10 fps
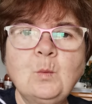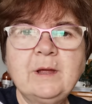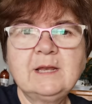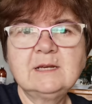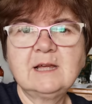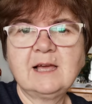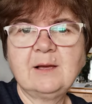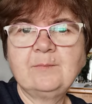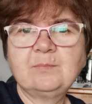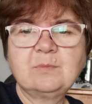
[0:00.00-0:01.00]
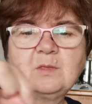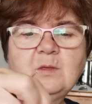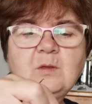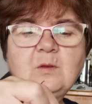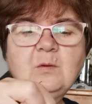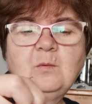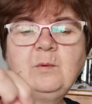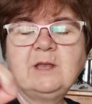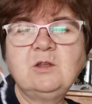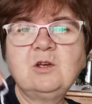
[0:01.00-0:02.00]
when
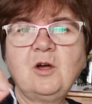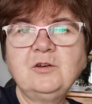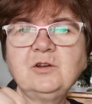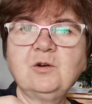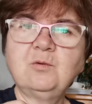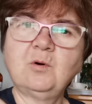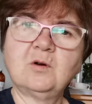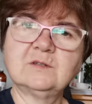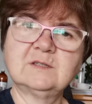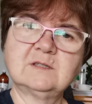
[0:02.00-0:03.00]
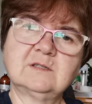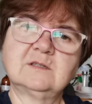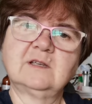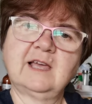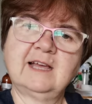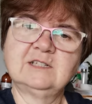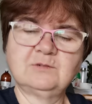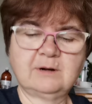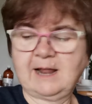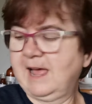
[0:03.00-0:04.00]
you go to cross
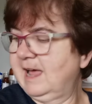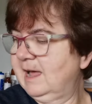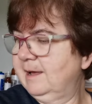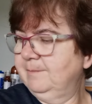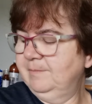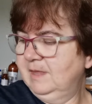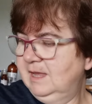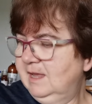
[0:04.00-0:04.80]
under an arm,